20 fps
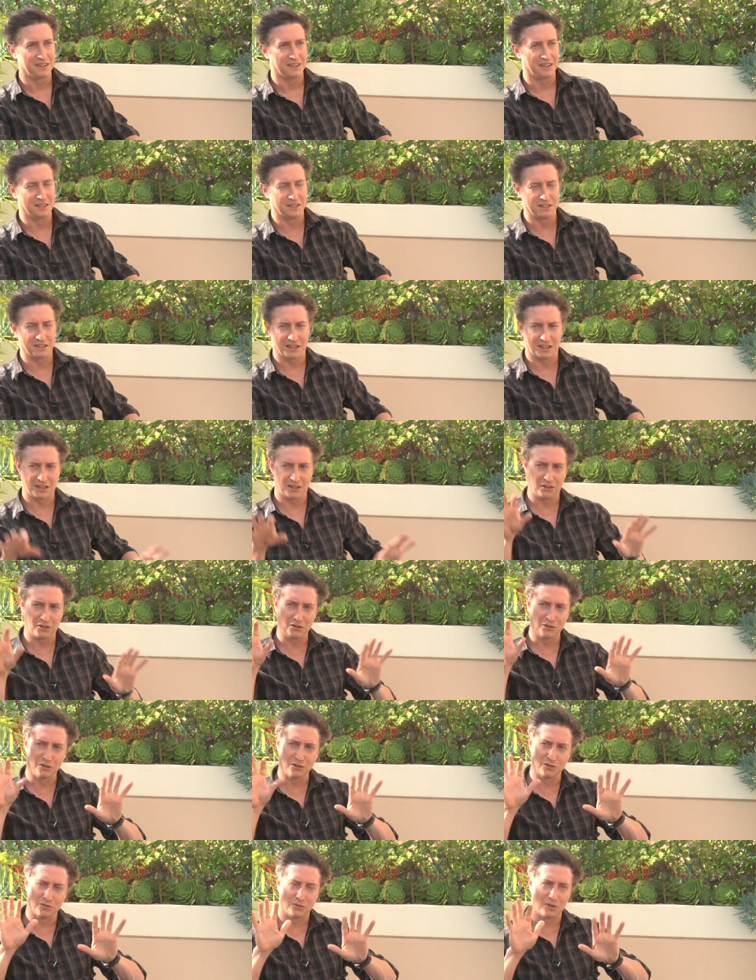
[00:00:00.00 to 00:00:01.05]
And it's like a
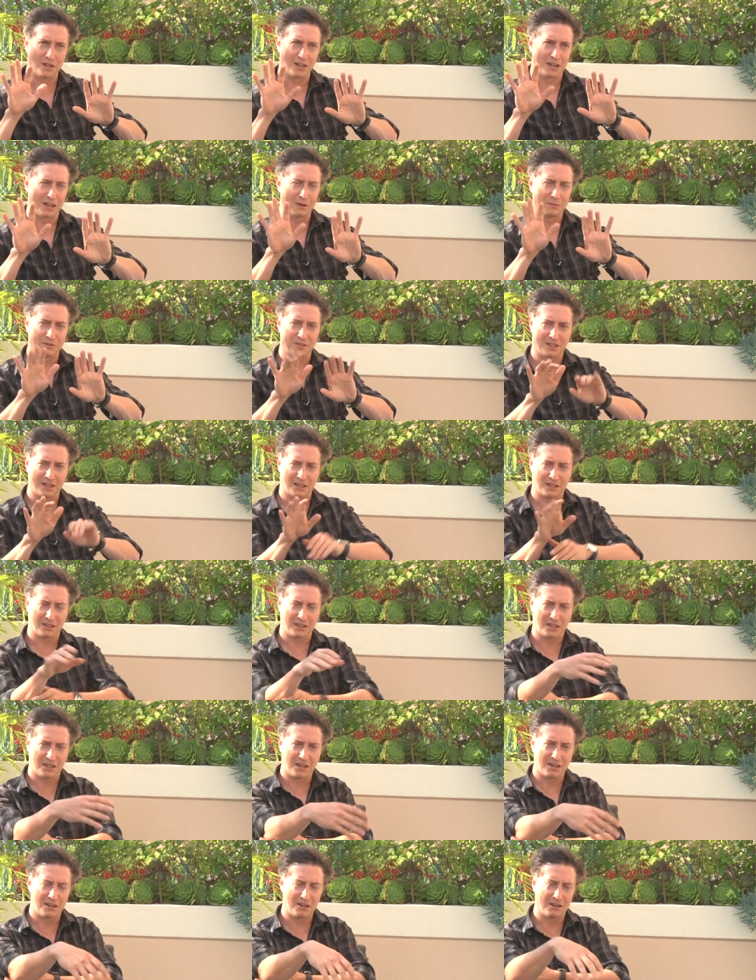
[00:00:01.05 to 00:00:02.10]
girl's running up. It's like
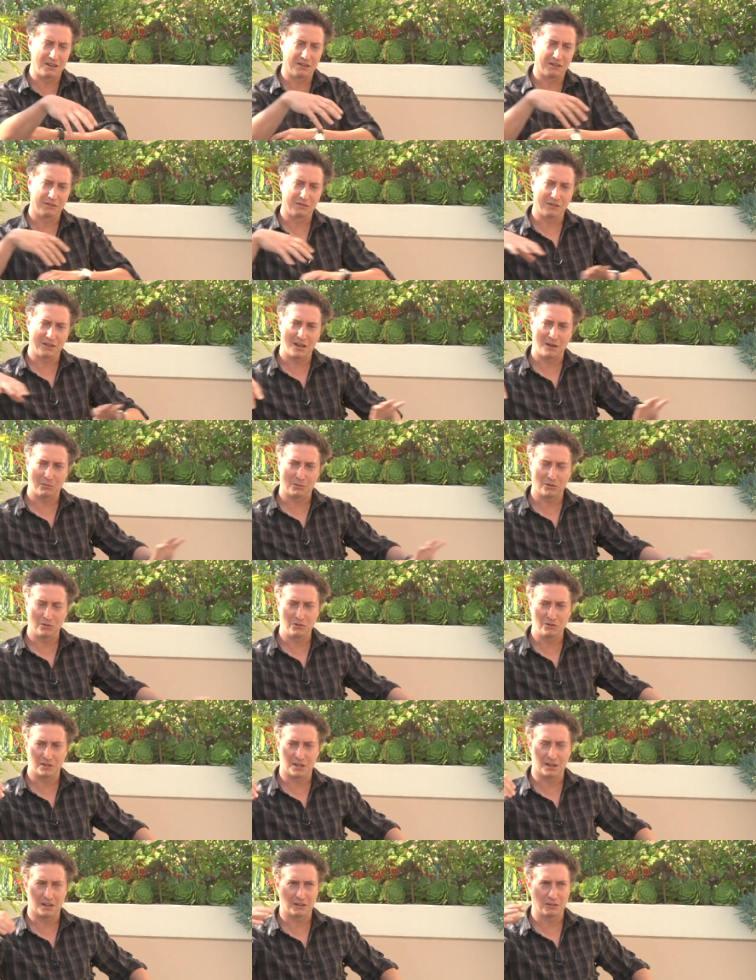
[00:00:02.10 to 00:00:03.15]
the young Tom
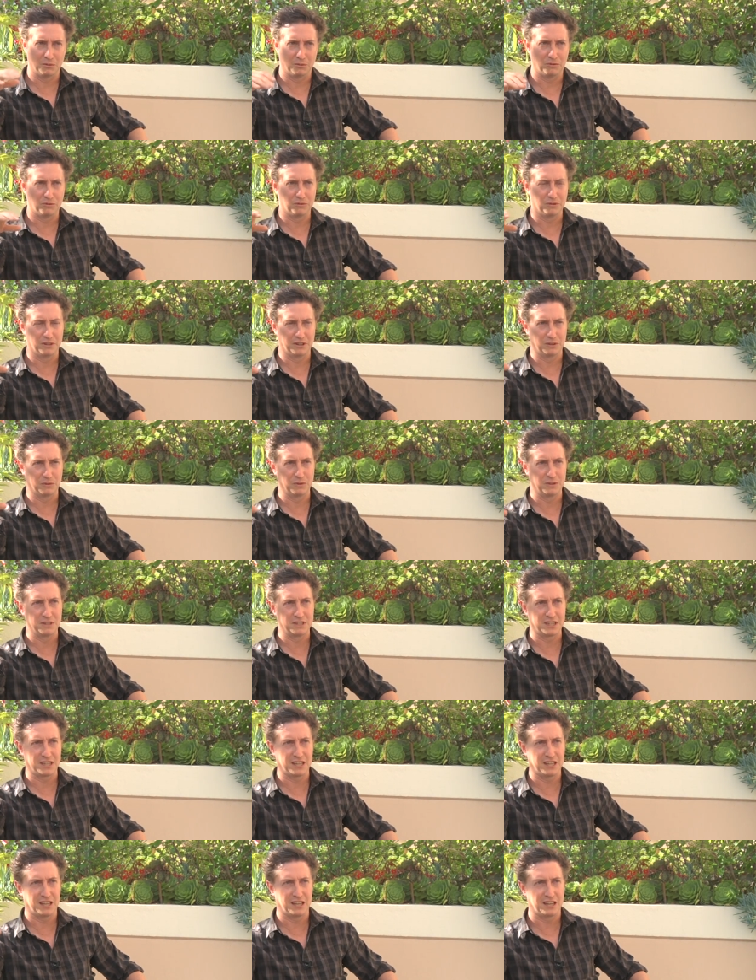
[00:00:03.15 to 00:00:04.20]
Cruise character, before, like when he's
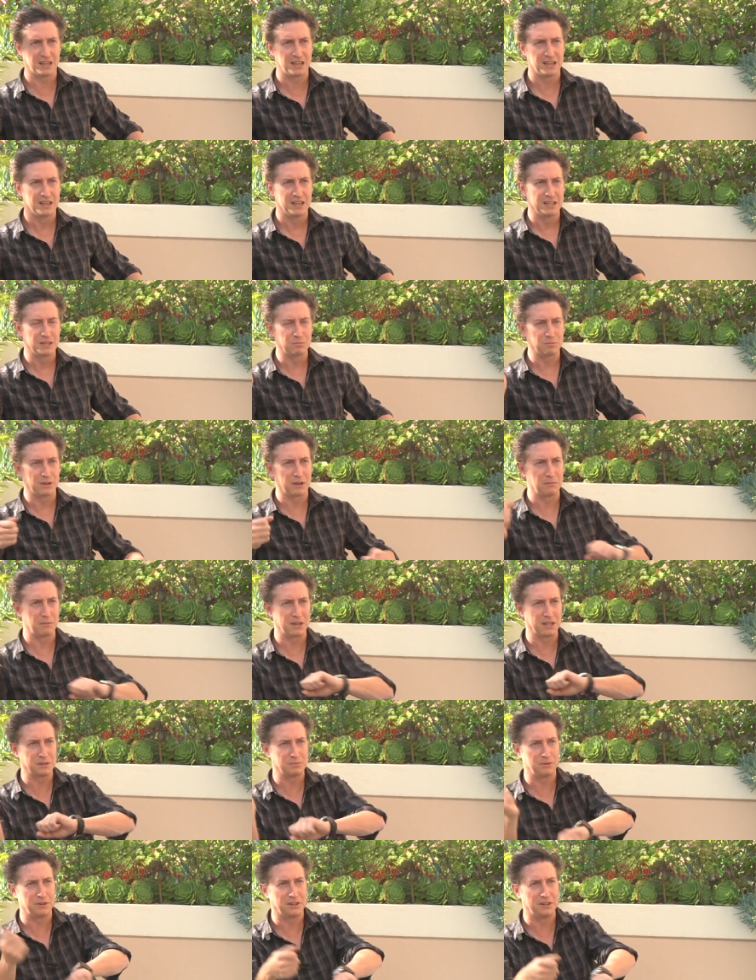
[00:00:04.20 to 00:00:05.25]
a kid, he's playing
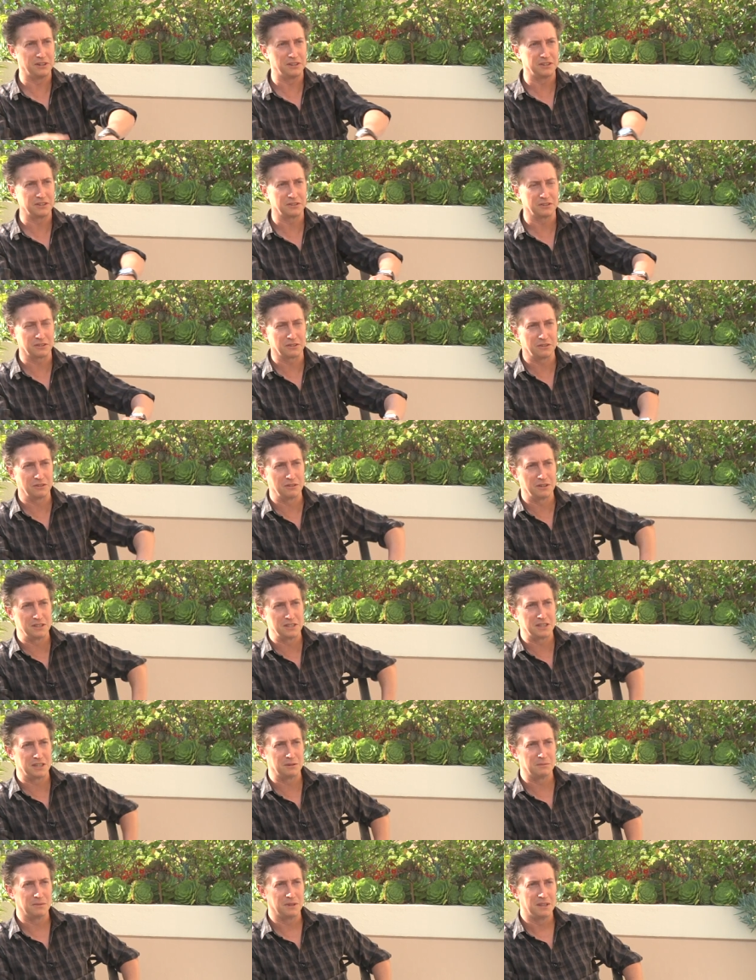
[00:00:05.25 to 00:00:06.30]
baseball, and this little girl
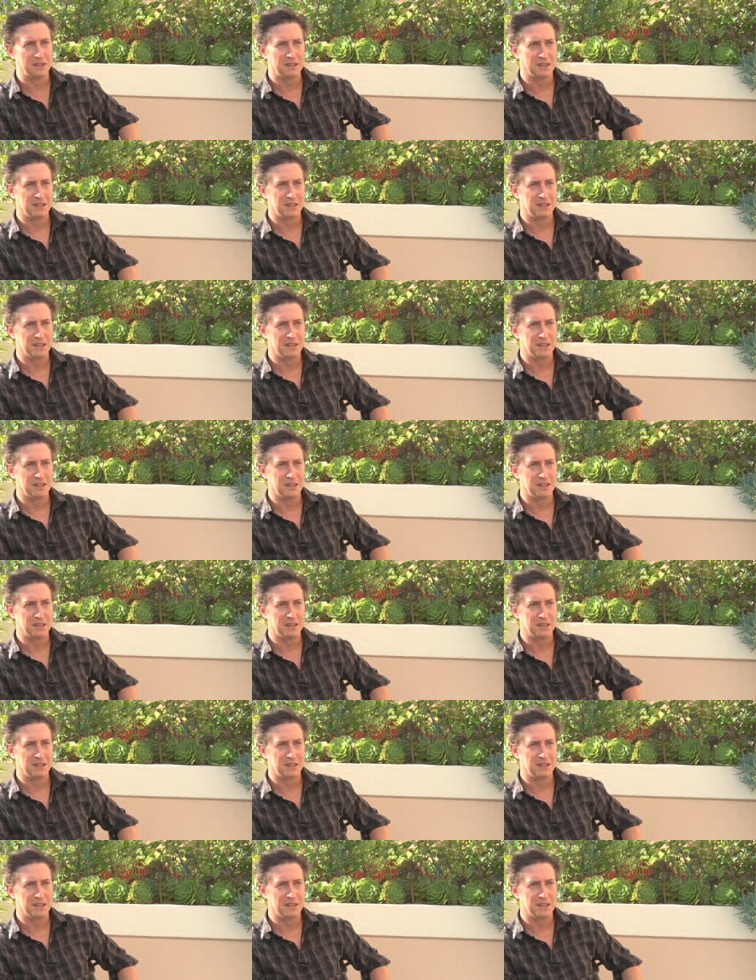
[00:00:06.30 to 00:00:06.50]
runs up.